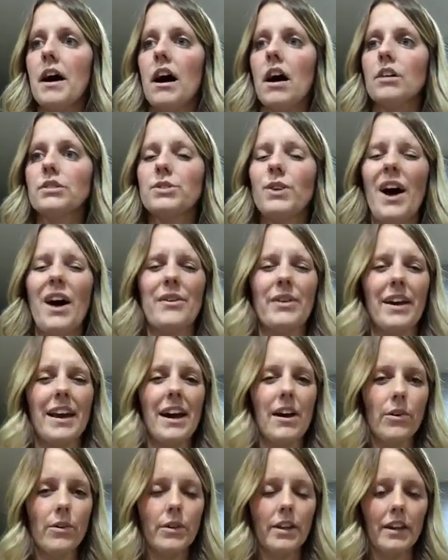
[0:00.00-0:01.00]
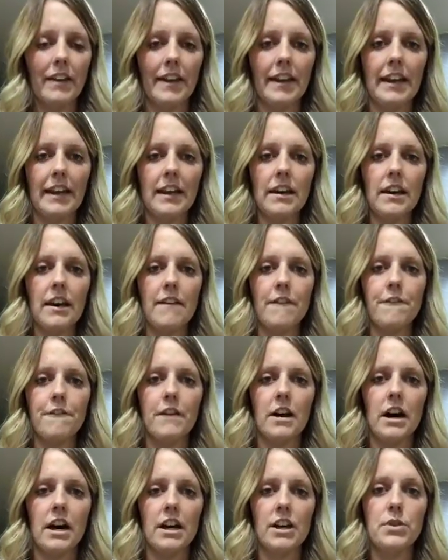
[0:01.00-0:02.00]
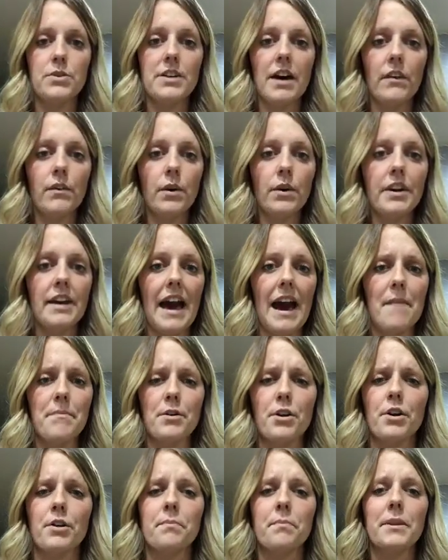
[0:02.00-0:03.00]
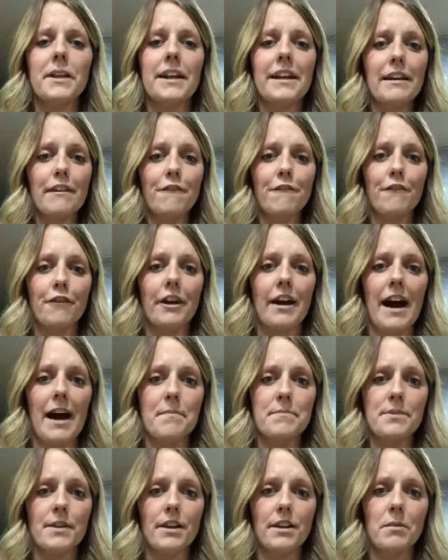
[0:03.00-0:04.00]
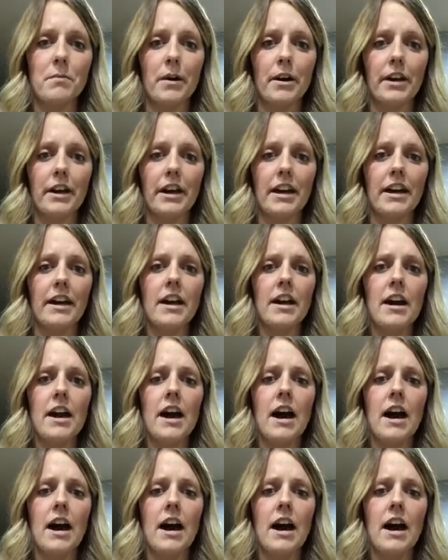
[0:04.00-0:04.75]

Also how to calculate it. If you download an app, there are plenty of free apps on the market.